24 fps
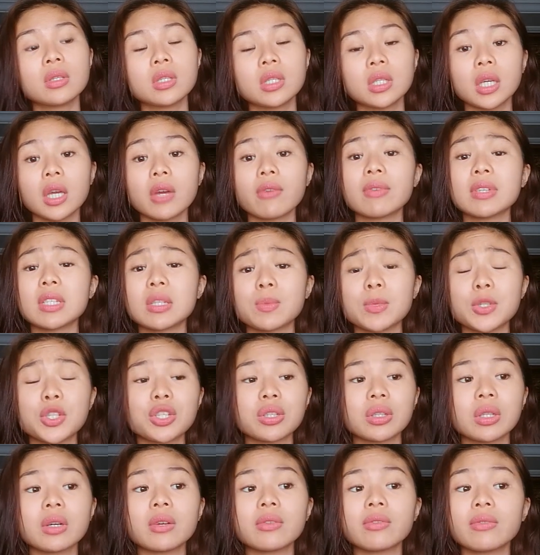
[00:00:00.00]
to give as
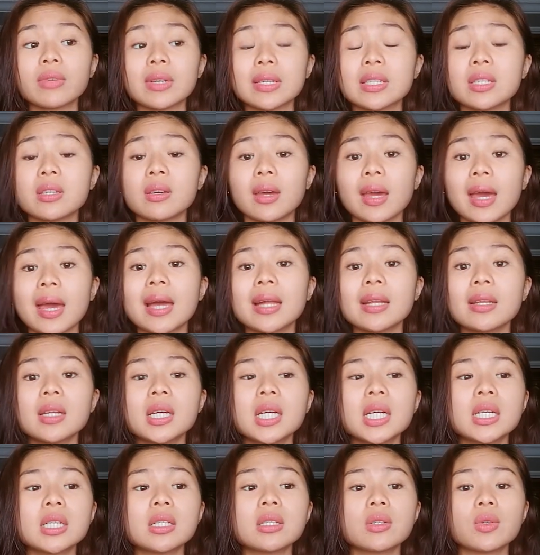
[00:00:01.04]
much love as you can
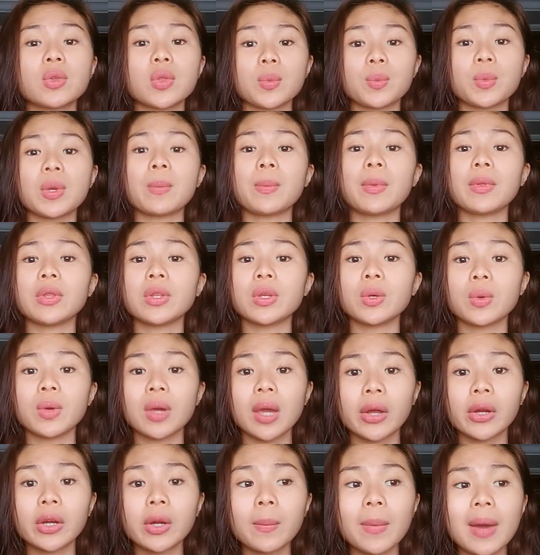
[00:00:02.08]
to the people that you
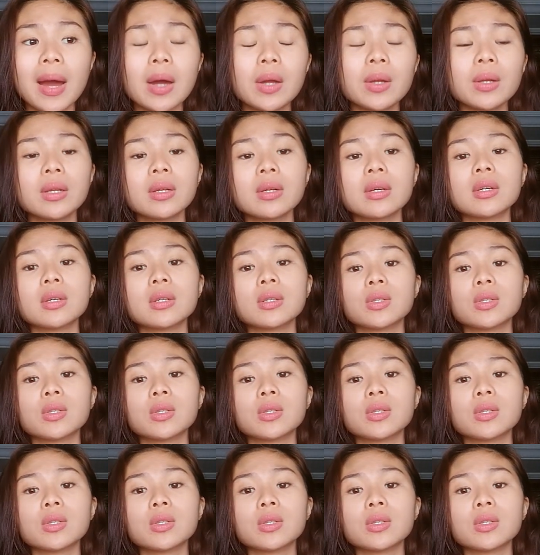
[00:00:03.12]
care about,